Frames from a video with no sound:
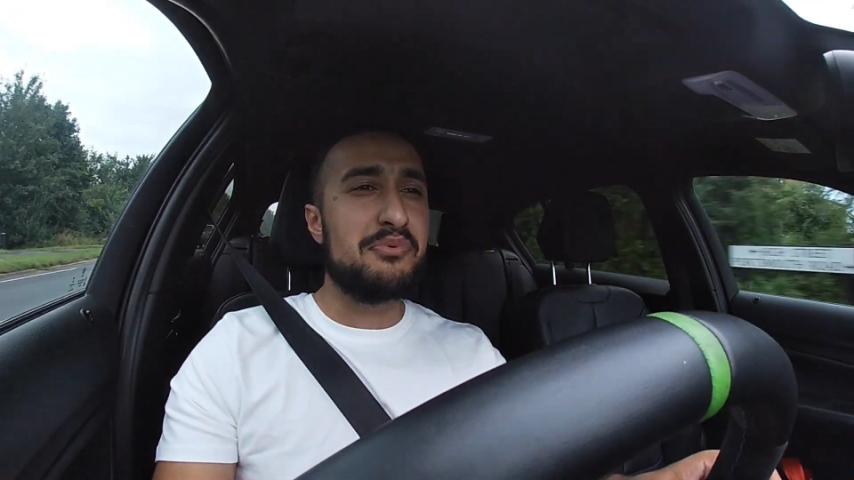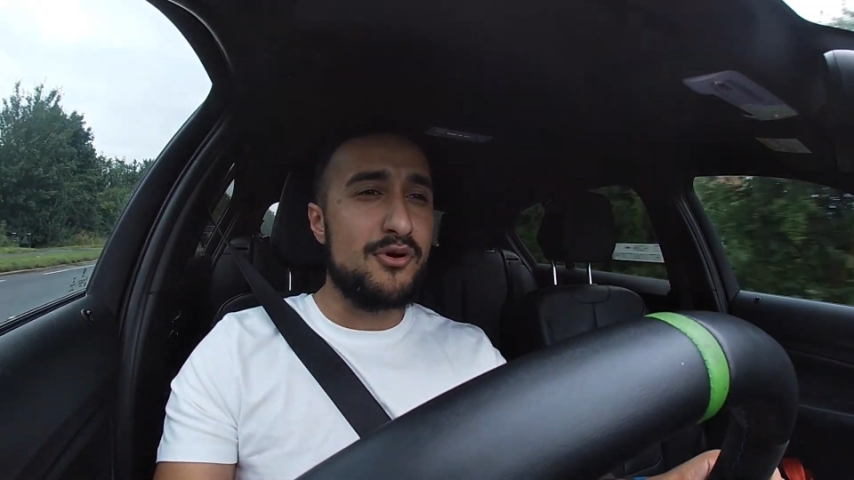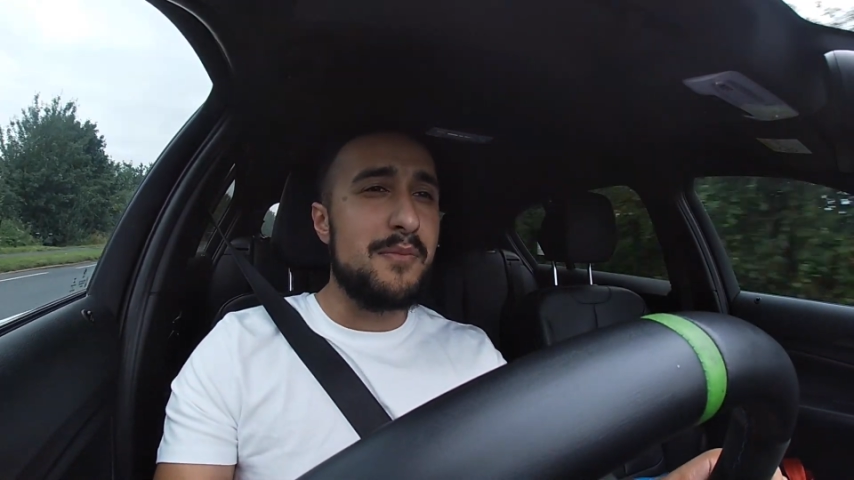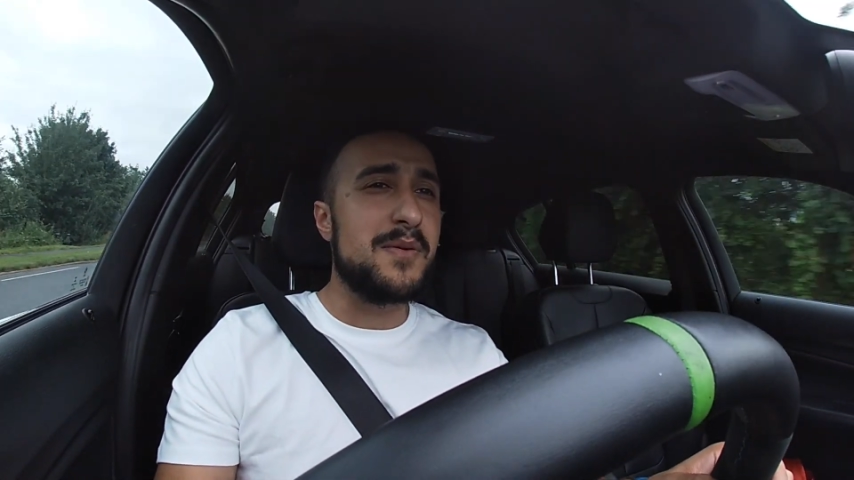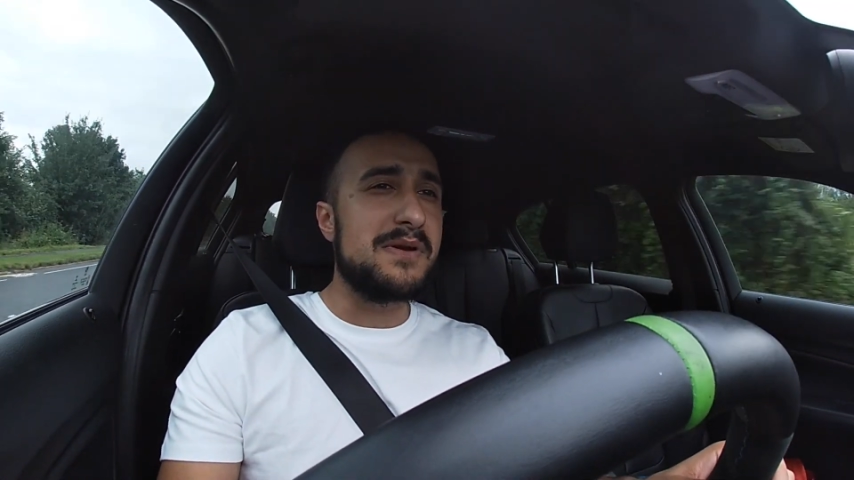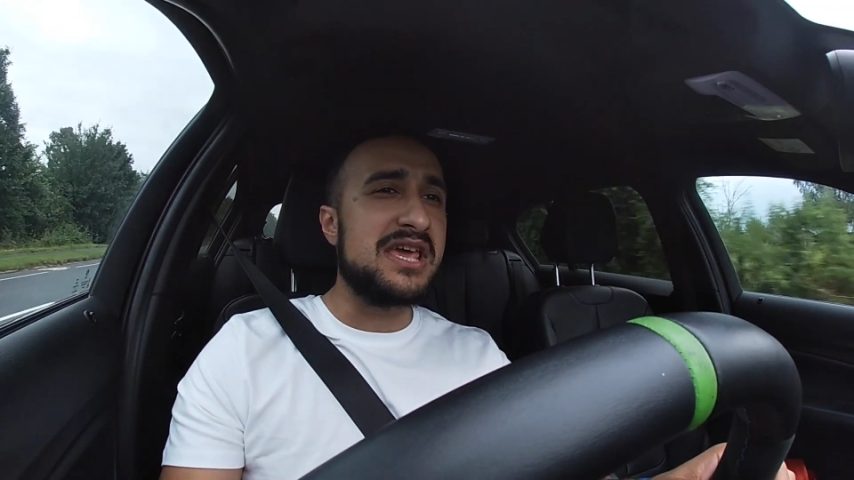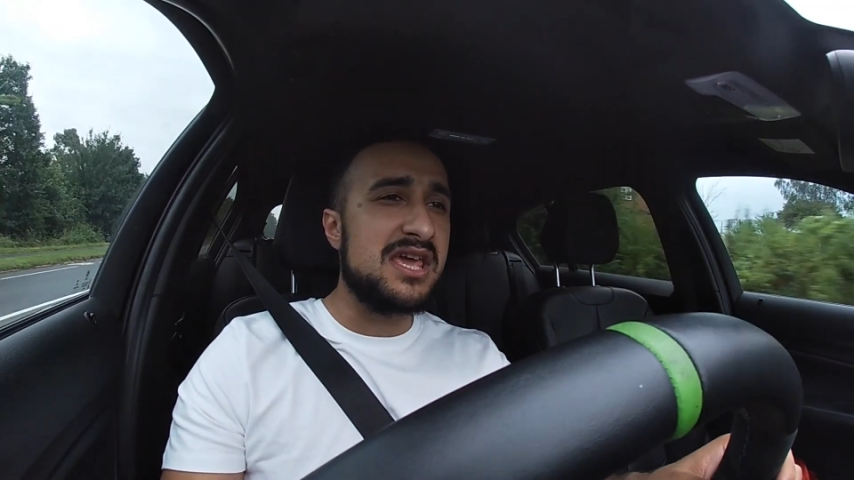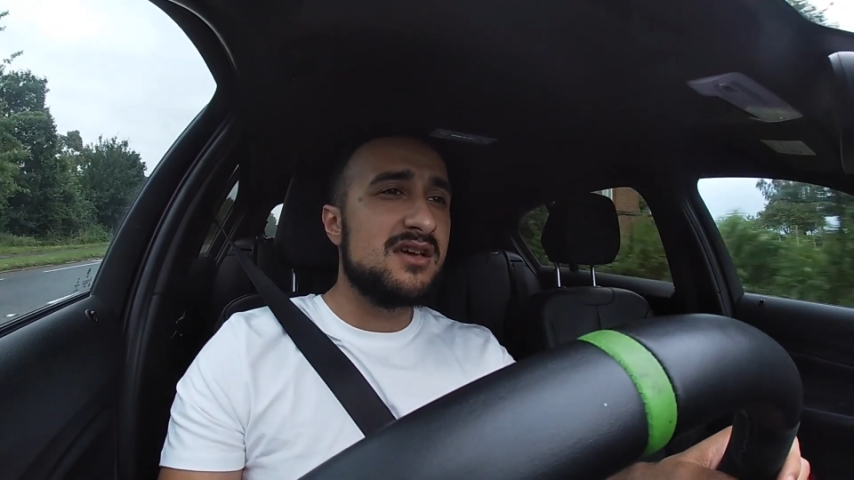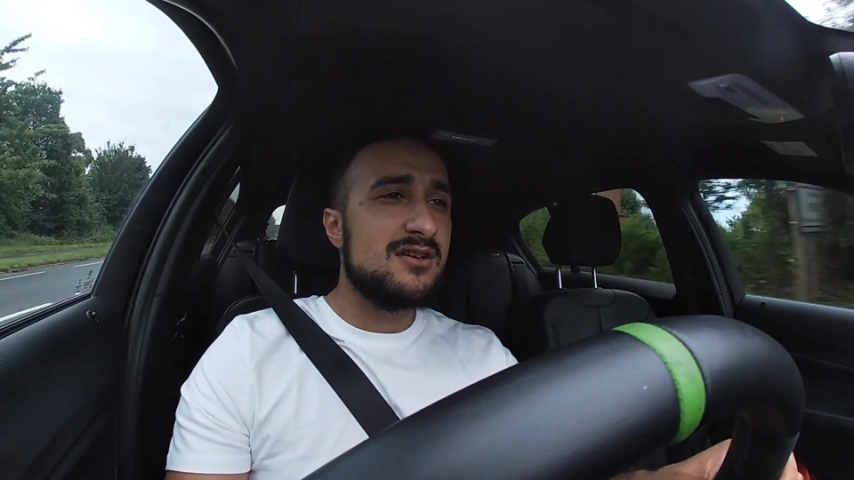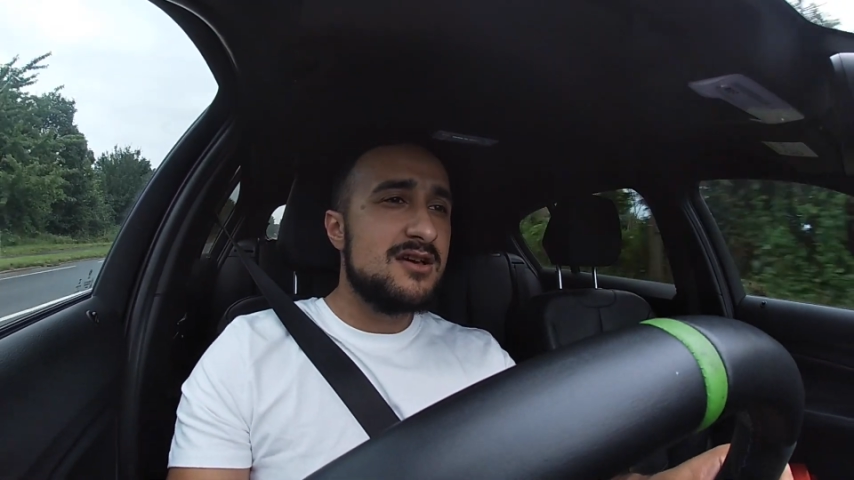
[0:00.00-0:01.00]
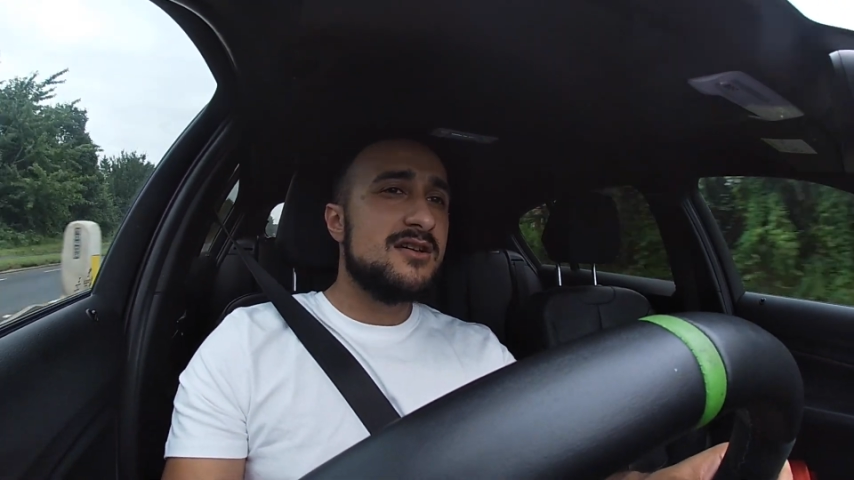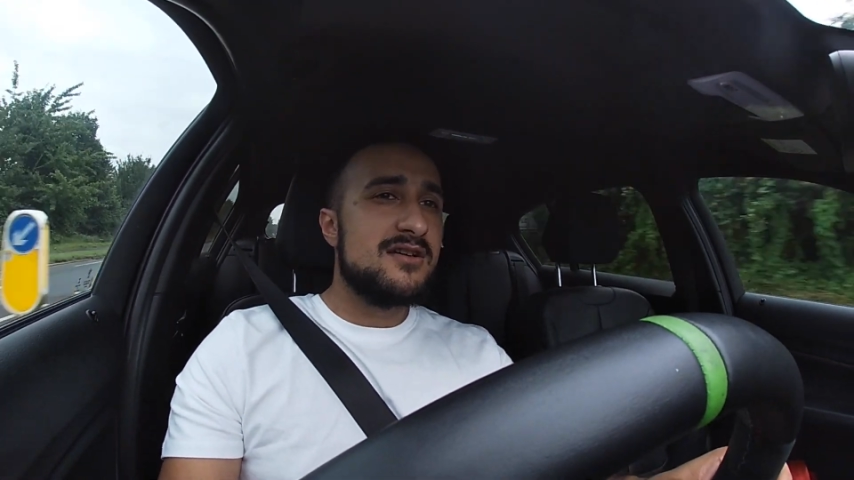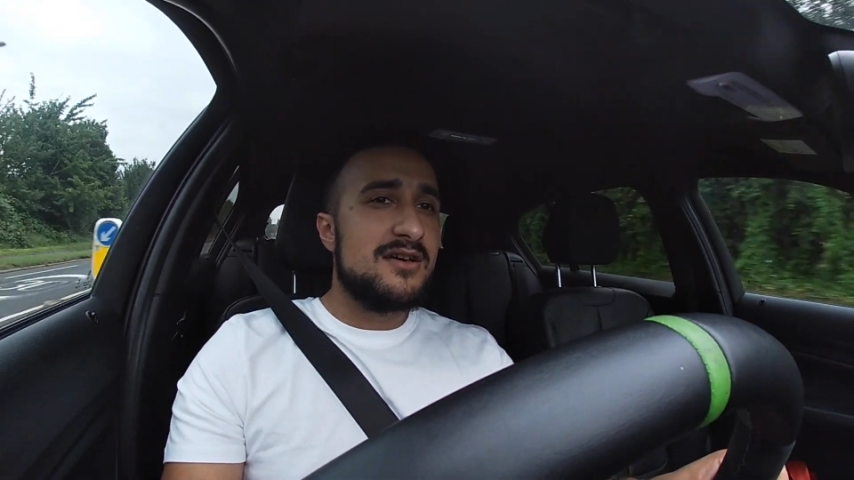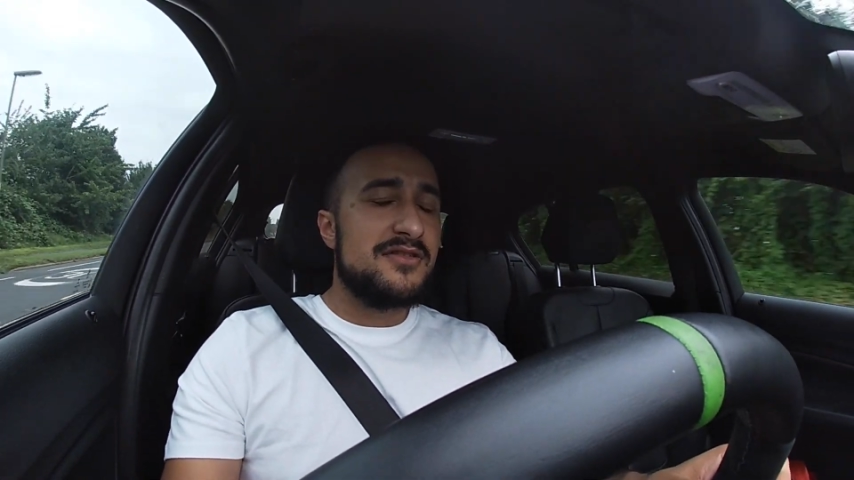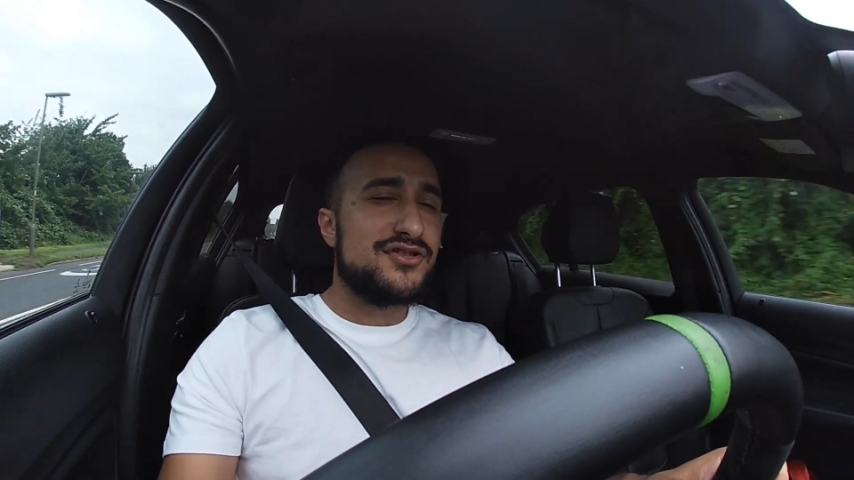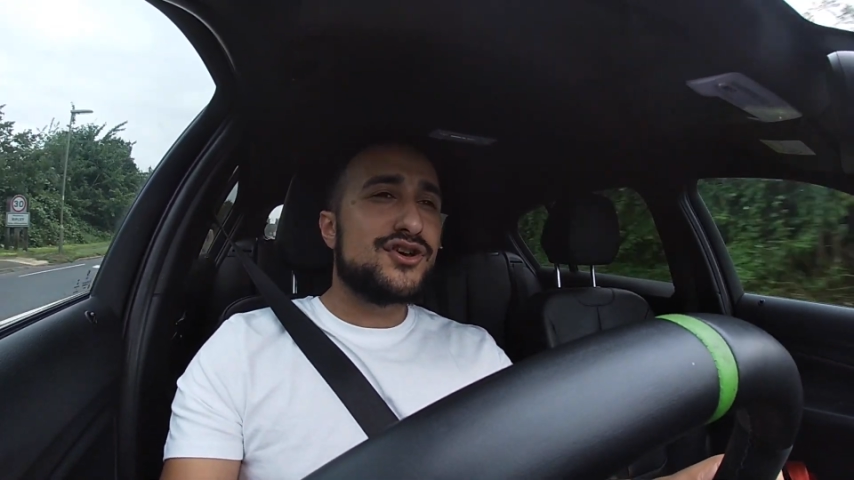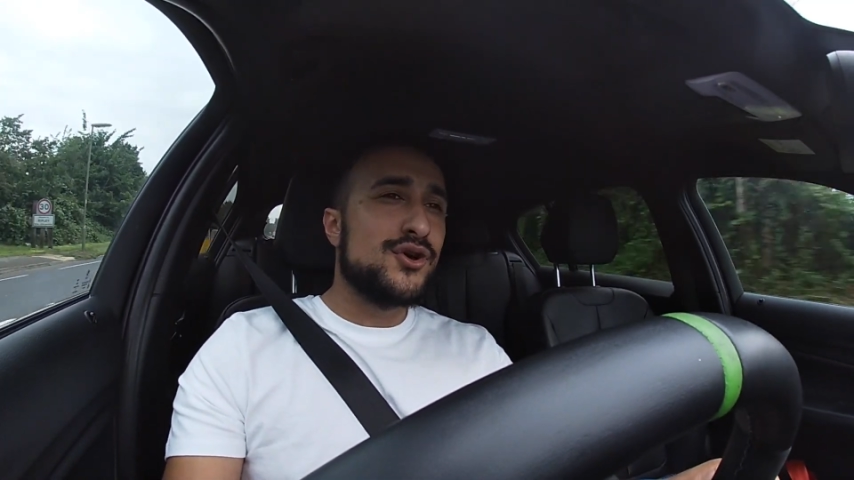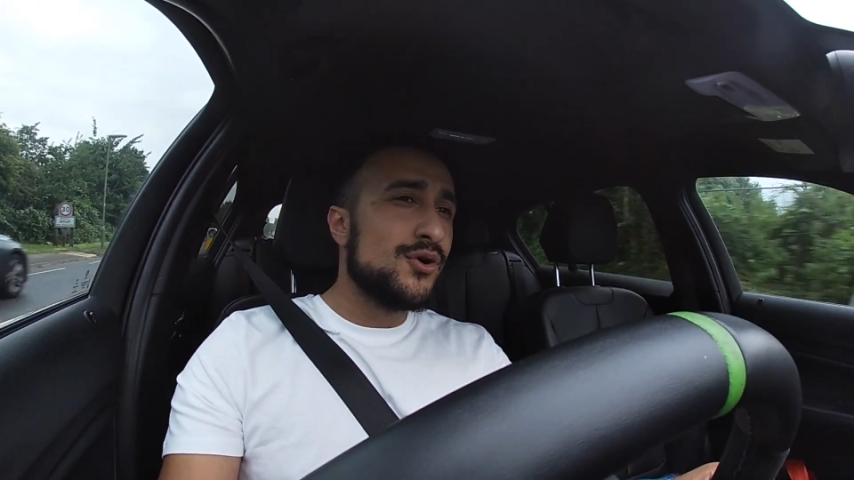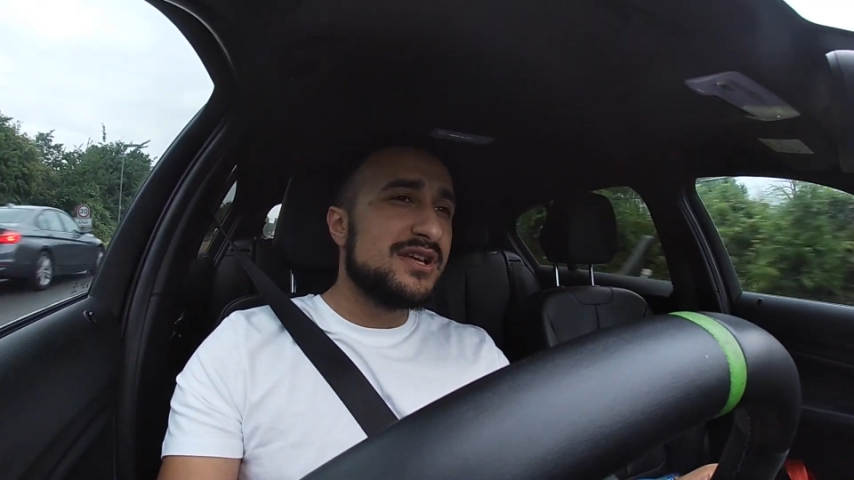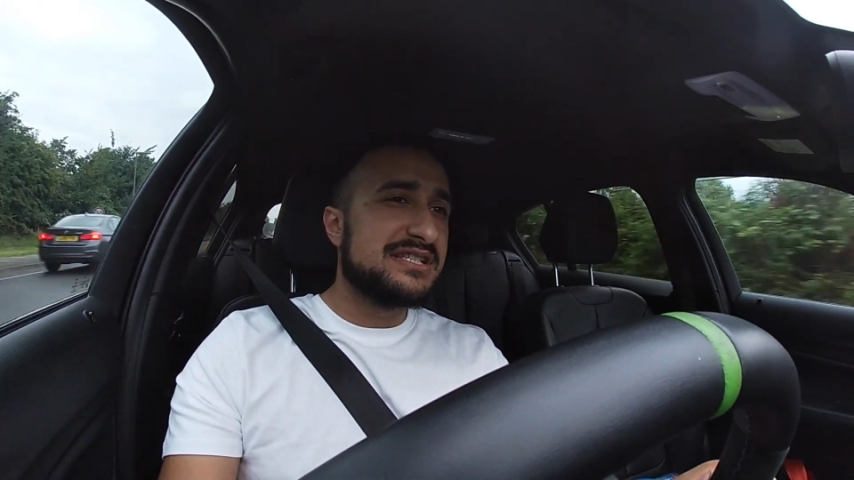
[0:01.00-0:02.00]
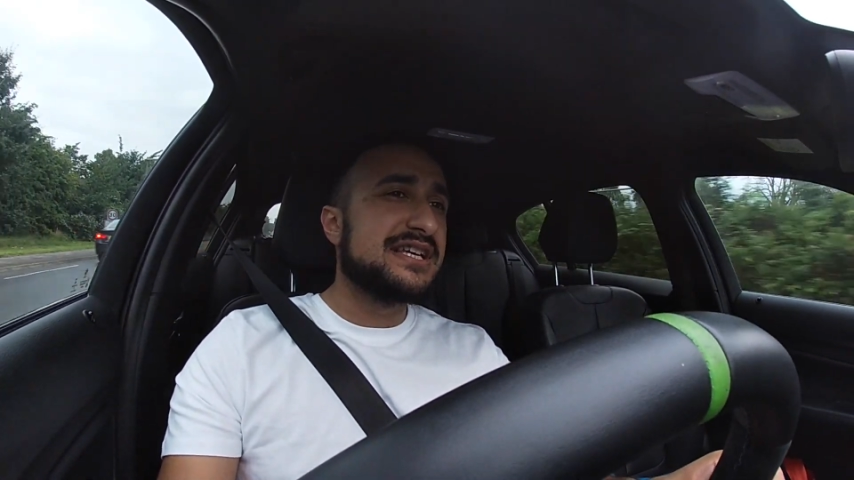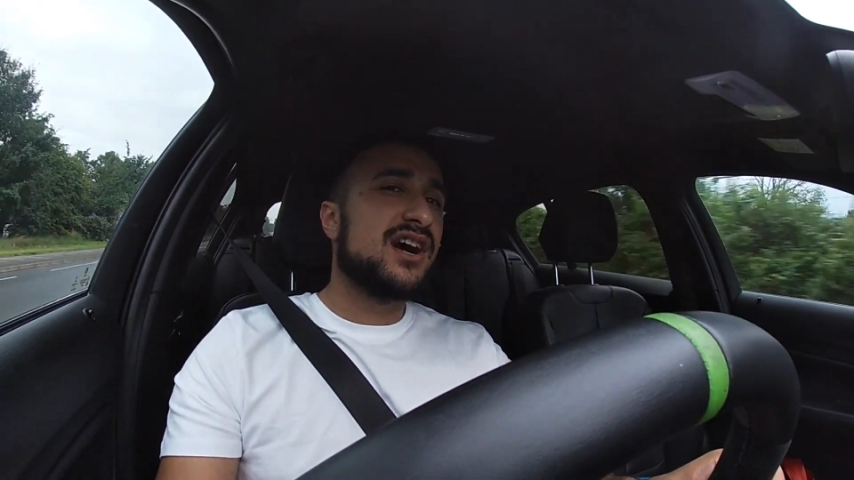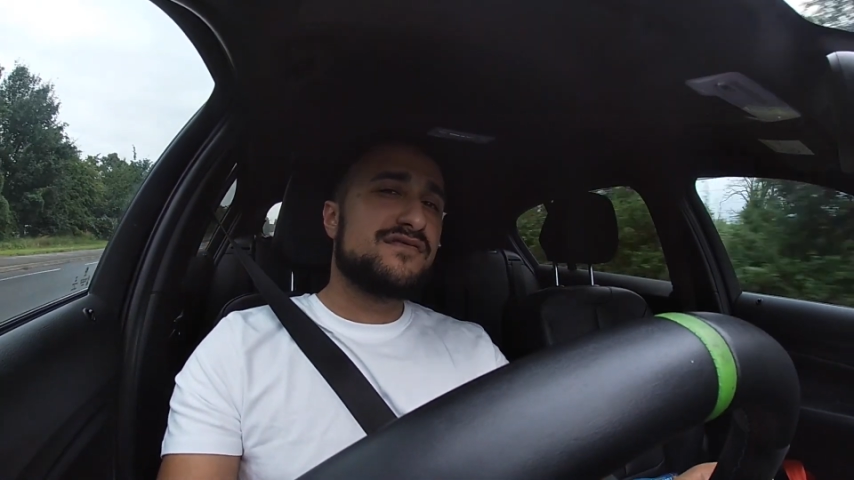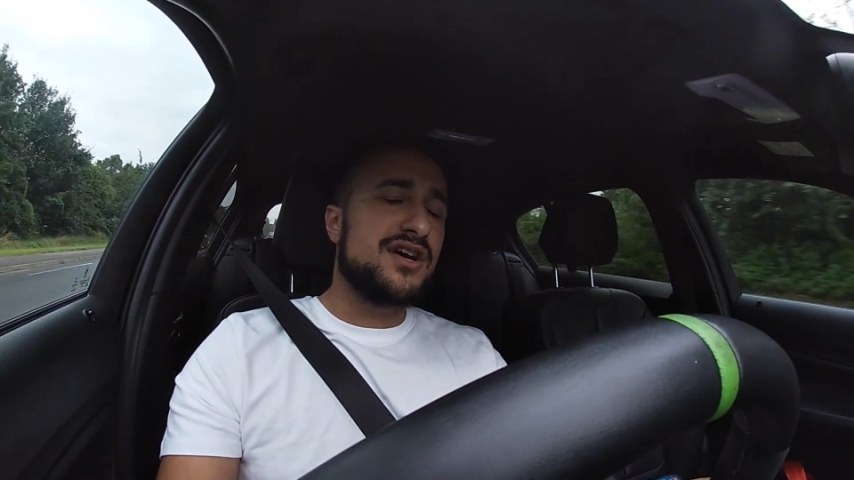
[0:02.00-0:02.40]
Probably the coolest thing I've